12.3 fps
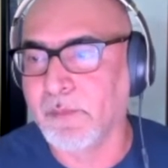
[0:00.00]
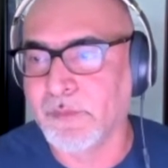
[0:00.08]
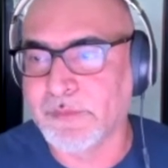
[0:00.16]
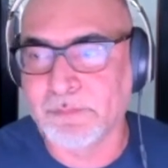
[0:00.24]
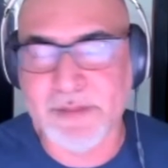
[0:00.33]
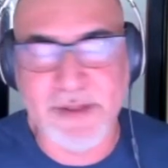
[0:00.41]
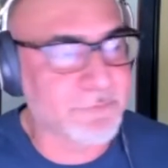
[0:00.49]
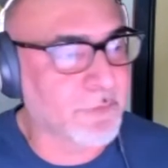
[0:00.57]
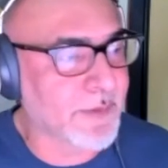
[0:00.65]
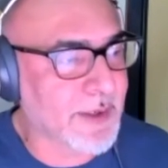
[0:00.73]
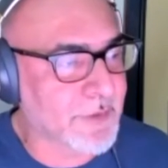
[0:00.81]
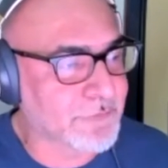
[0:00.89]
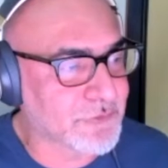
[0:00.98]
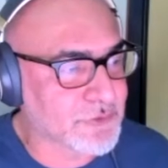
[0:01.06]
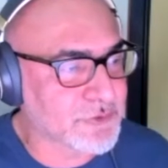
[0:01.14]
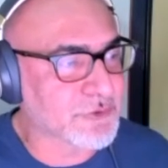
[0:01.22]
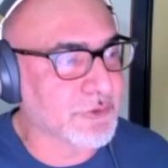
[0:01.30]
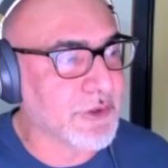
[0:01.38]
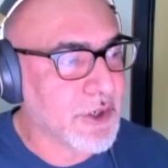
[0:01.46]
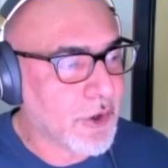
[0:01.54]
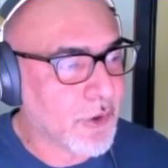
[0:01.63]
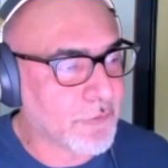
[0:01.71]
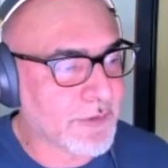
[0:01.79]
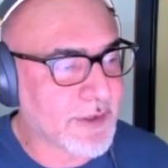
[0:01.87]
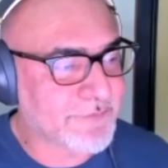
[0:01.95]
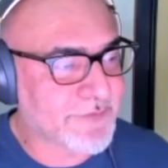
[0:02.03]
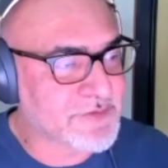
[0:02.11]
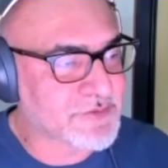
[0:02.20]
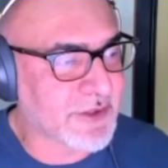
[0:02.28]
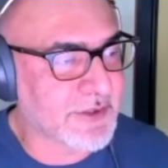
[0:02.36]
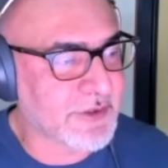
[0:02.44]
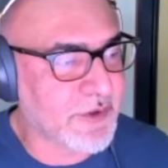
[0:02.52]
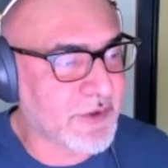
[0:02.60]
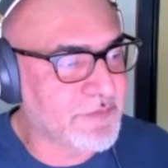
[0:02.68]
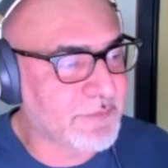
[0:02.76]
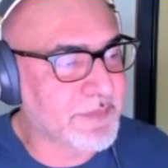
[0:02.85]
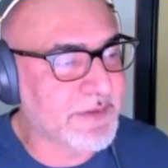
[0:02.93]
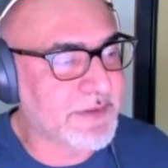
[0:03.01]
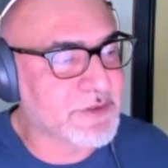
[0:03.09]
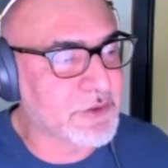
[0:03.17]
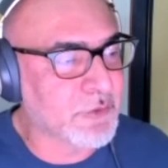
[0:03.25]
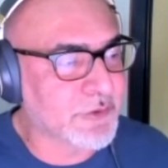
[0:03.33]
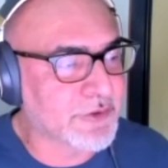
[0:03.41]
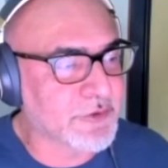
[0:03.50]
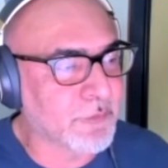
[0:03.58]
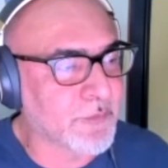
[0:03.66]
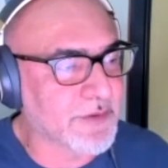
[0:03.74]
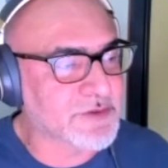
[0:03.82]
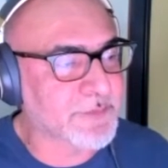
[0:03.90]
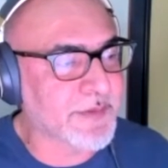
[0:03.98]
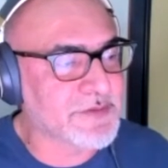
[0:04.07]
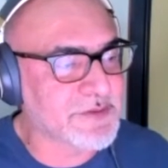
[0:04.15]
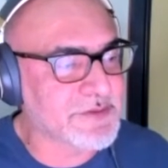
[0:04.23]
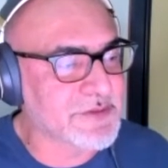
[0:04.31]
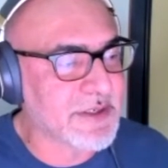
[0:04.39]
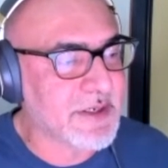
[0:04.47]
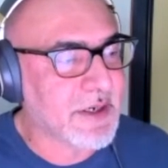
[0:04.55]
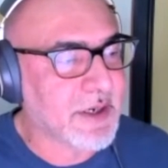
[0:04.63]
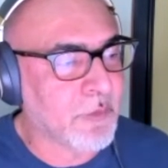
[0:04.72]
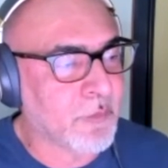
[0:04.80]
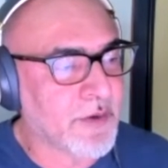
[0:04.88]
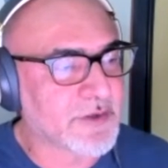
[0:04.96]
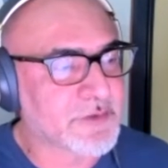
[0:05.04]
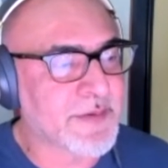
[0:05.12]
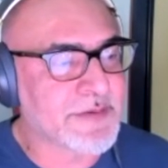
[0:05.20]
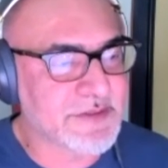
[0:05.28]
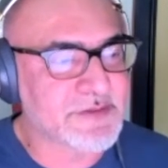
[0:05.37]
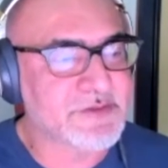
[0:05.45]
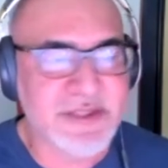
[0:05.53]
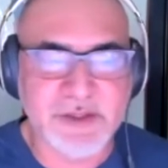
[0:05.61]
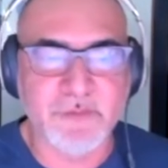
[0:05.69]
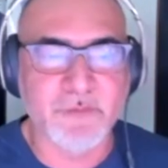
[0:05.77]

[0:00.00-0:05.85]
the platform allows you to do. On the left-hand side, you have the ability to look at your workspaces. Workspaces, think of